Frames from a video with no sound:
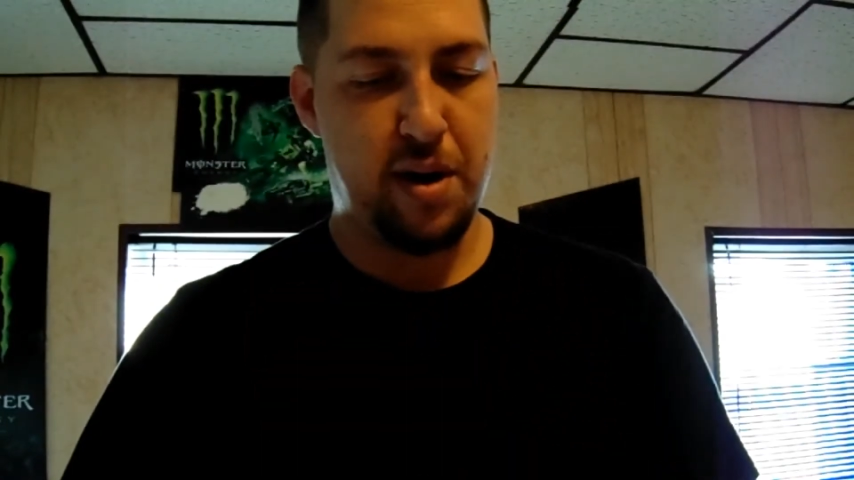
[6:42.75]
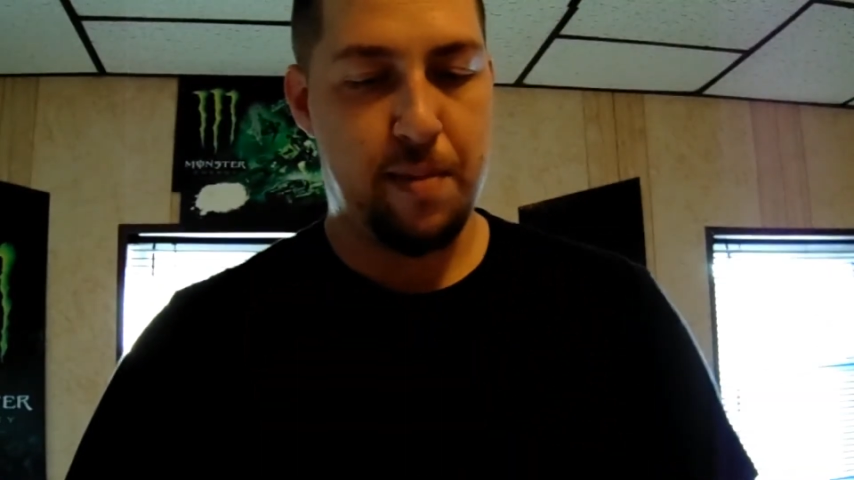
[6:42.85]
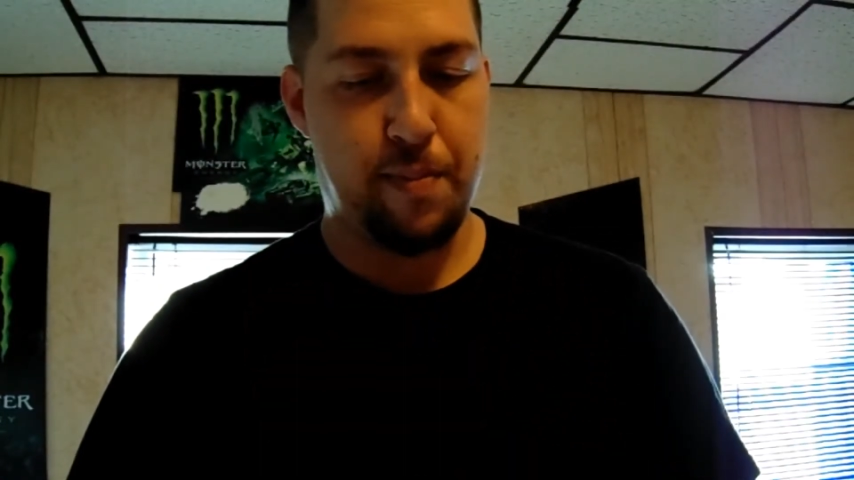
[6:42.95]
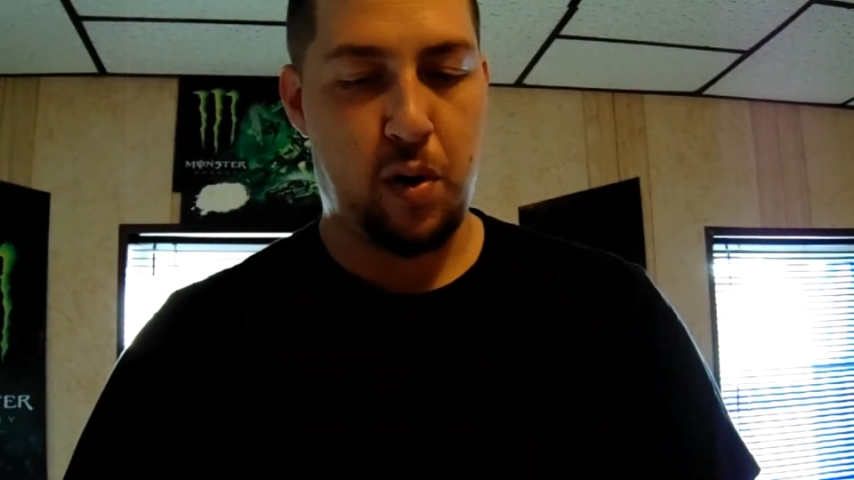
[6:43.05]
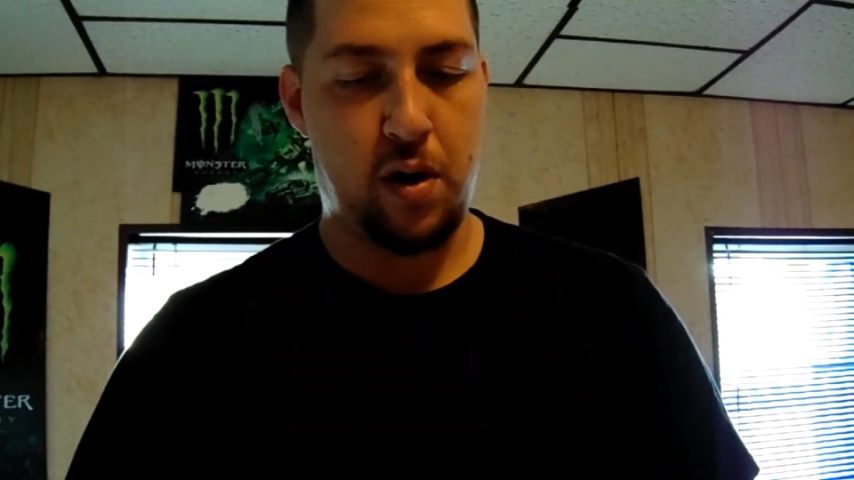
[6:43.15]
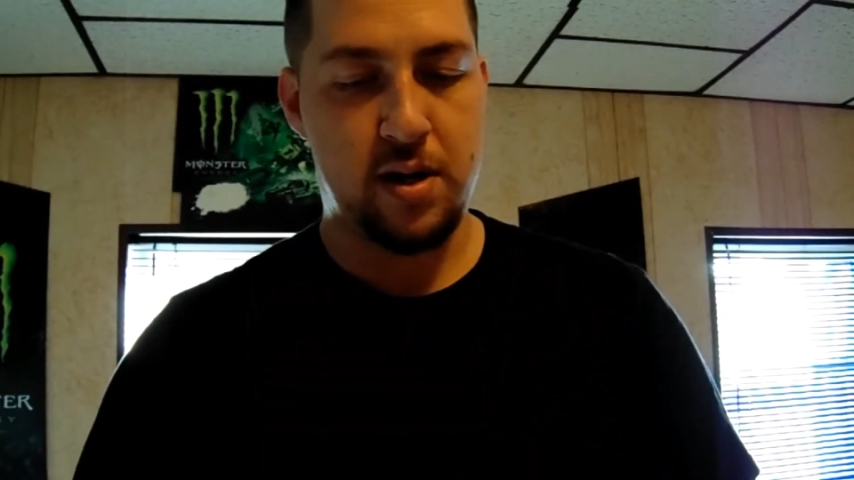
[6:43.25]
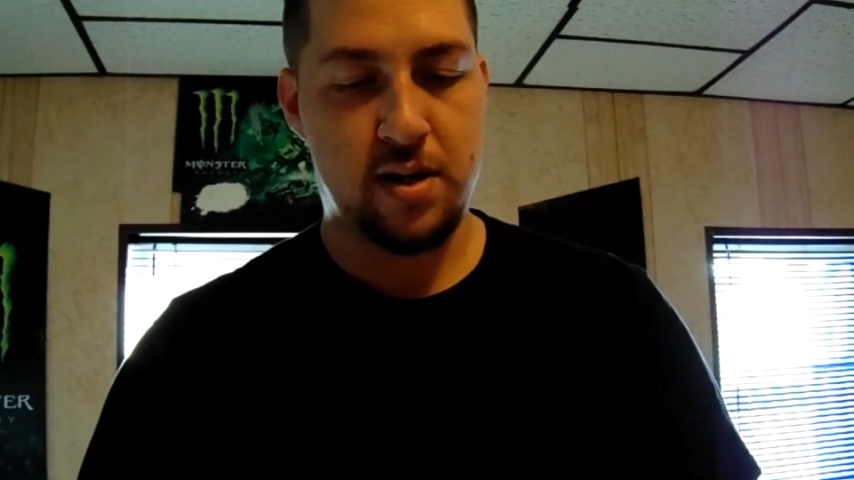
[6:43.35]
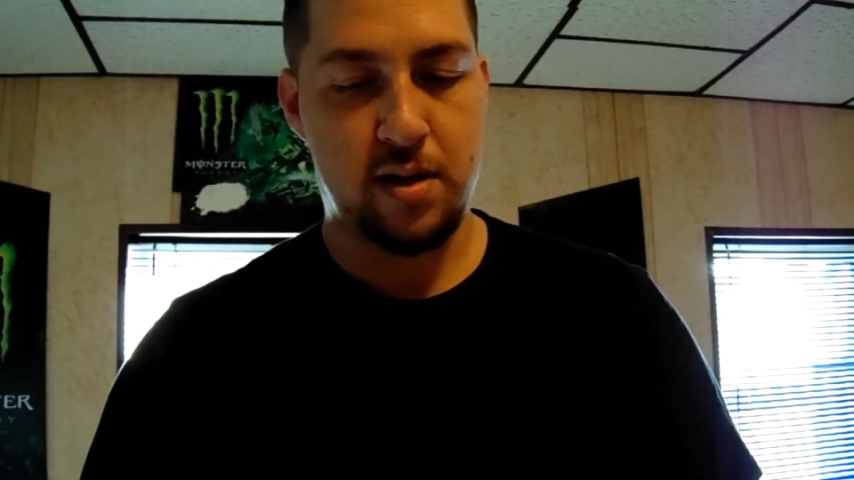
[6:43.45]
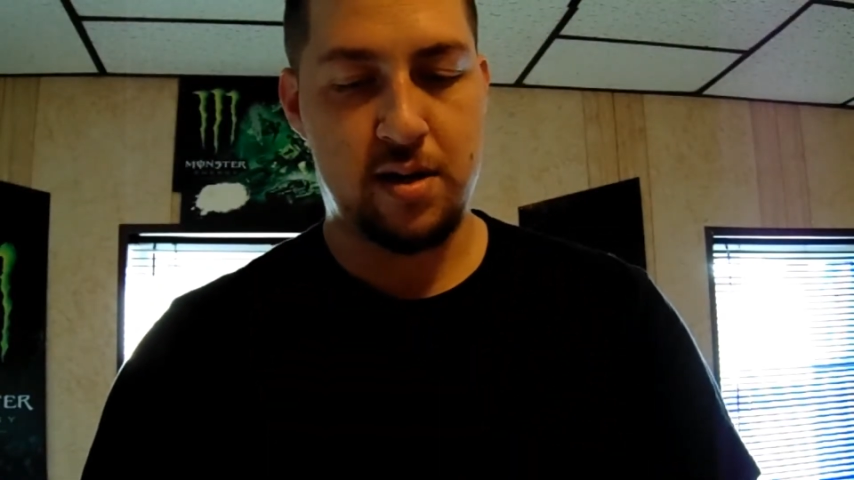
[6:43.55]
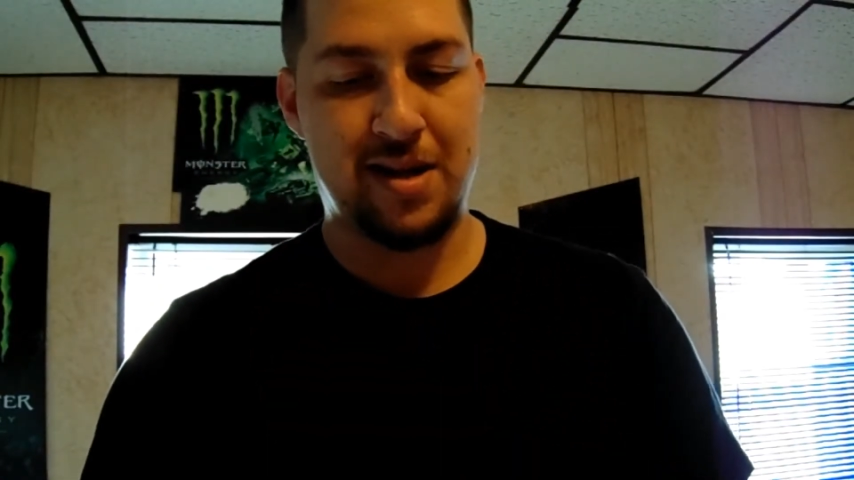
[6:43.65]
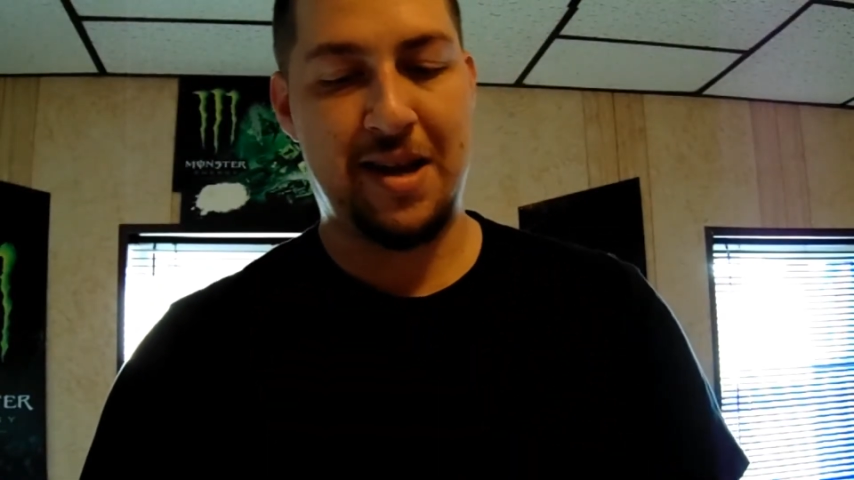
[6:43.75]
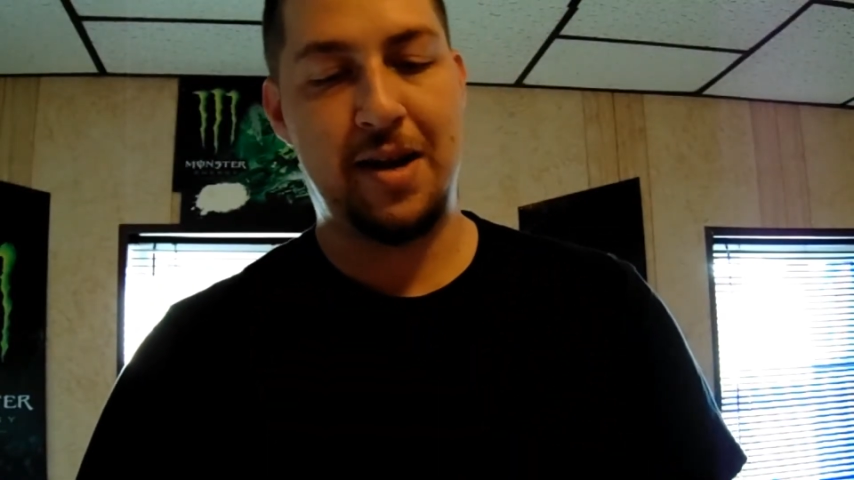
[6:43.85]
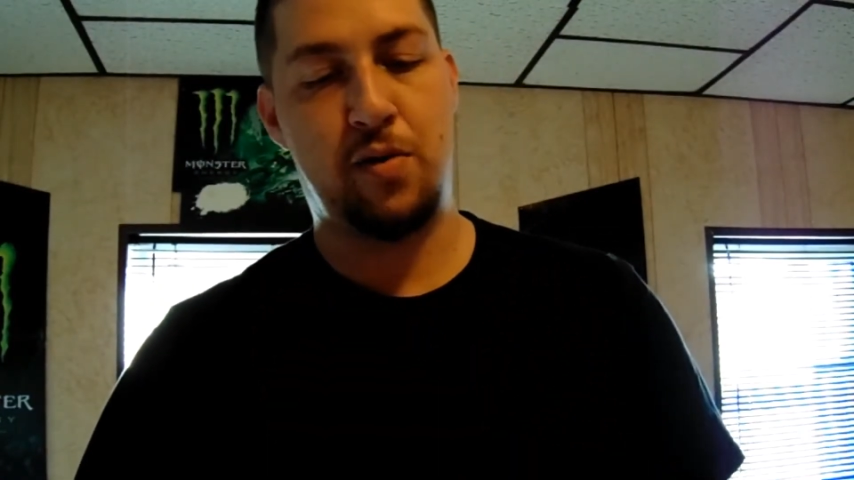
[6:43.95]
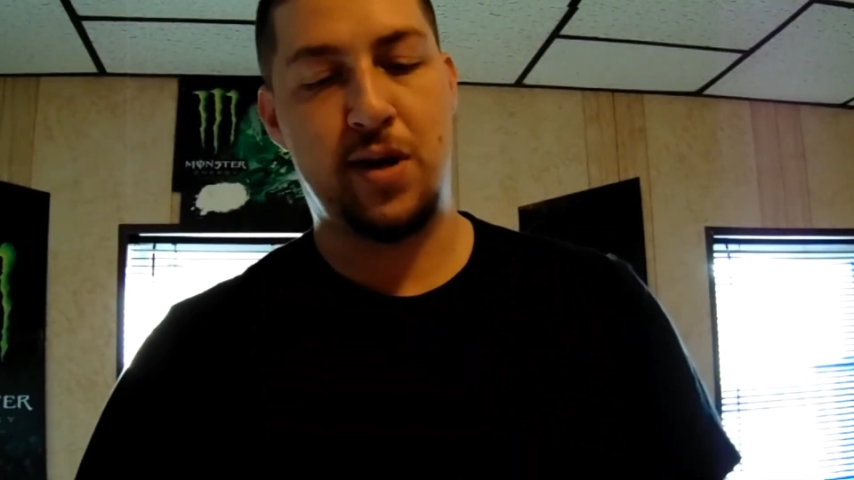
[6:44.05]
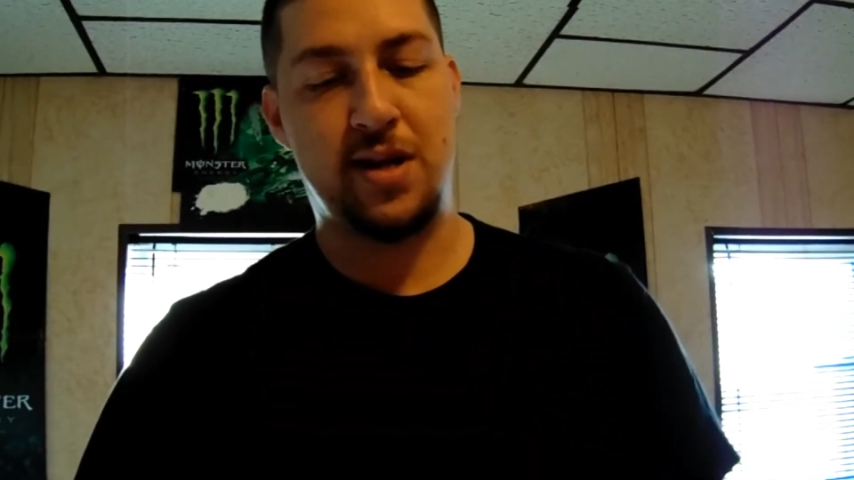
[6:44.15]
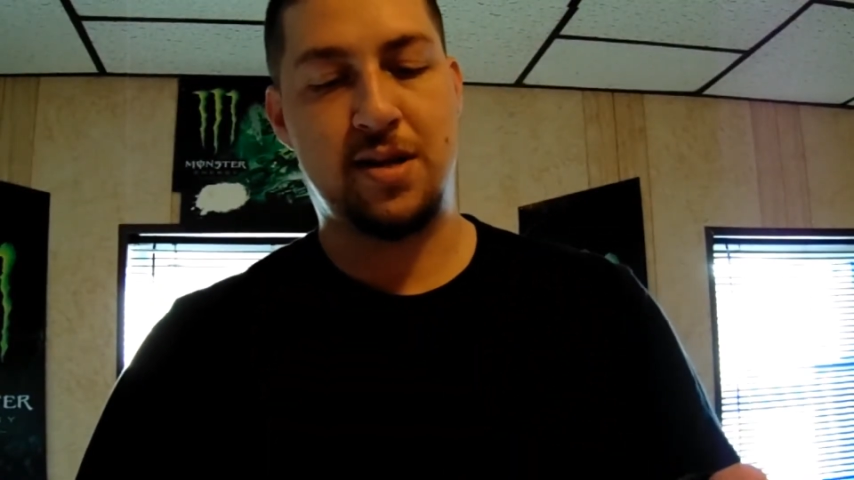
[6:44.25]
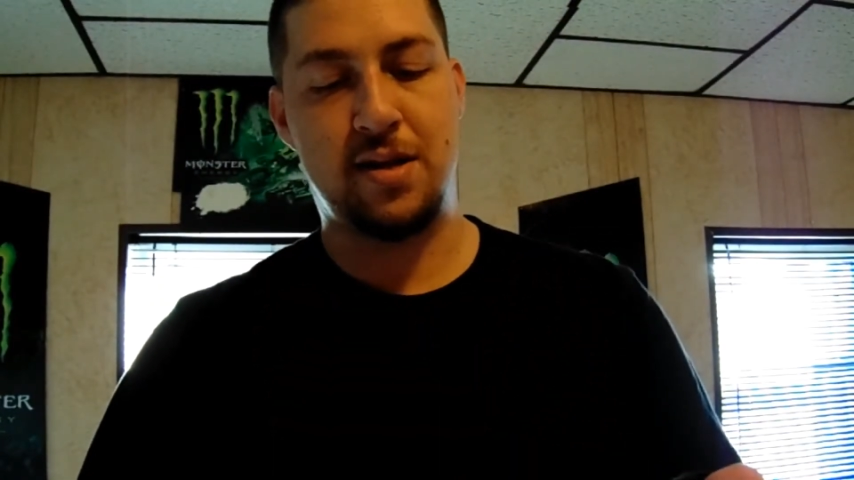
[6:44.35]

Pit Boss Skeet Reese